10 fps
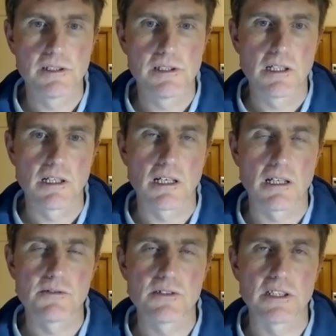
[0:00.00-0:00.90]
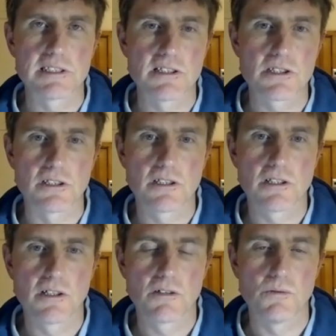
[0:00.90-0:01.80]
love's extension,
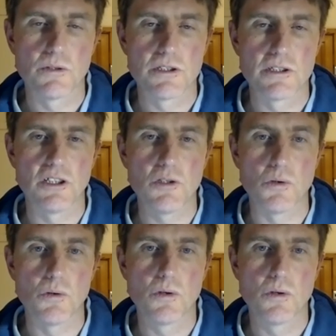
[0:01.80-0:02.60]
which is you,